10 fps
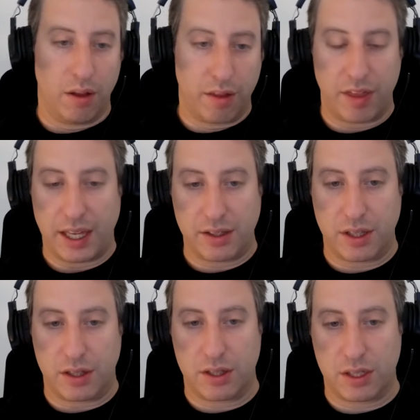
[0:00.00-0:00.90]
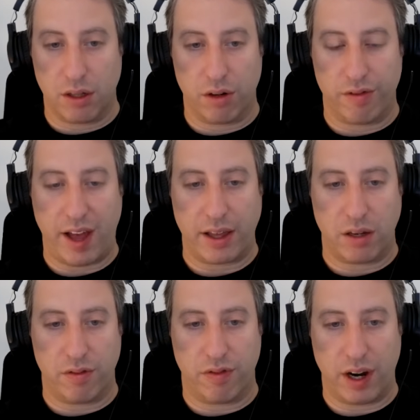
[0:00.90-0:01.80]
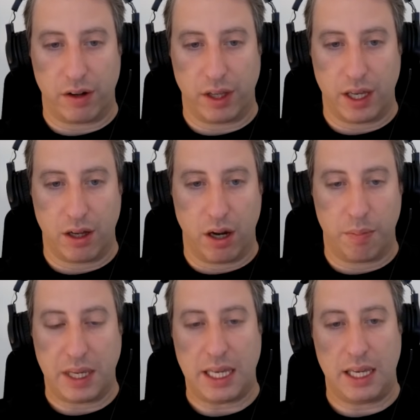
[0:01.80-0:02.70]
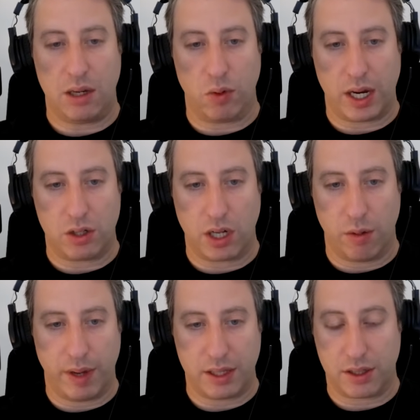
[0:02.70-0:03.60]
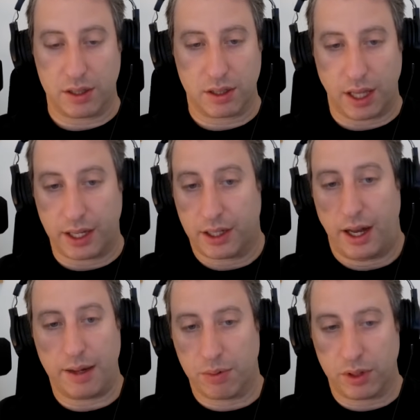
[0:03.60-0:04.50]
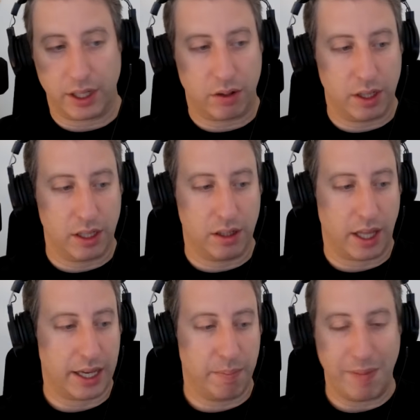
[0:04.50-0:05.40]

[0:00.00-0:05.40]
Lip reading: things that still are valued fairly on a PE ratio basis, like Hyperliquid, like